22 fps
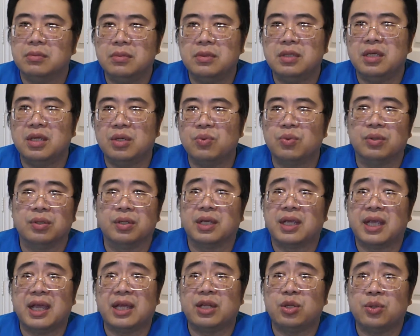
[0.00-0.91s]
You really
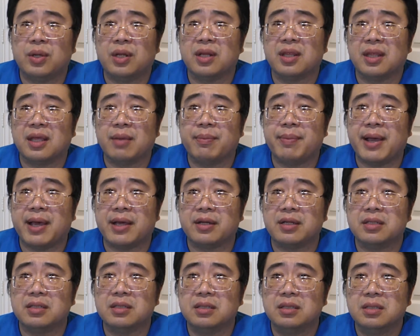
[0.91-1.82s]
can't do anything about
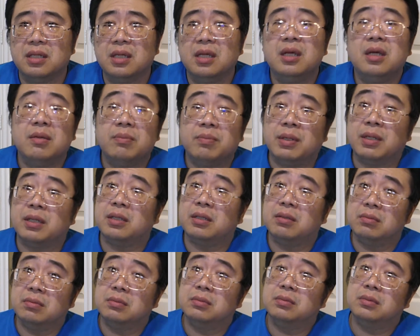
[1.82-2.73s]
it. But
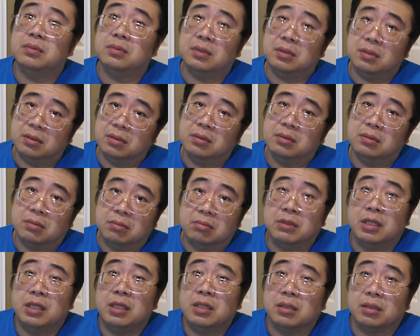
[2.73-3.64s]

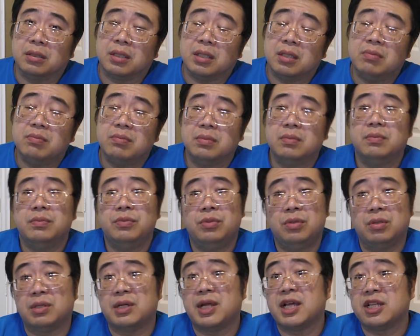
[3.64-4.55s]
legally,
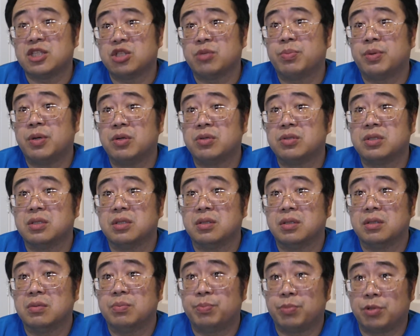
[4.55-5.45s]
you're not supposed
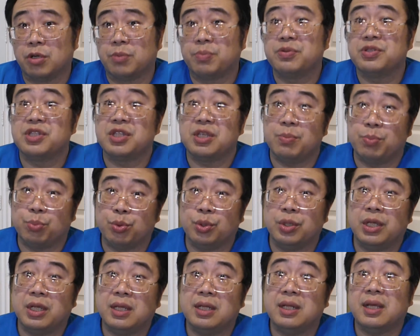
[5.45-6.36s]
to purposely
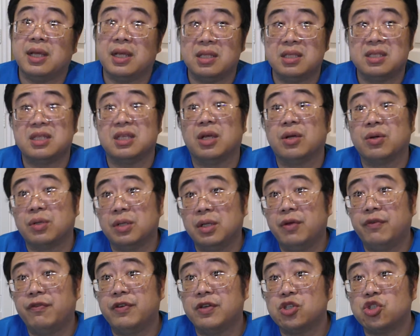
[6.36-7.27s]
breed and sell
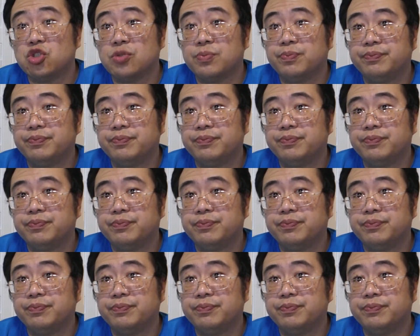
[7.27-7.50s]
GloFish.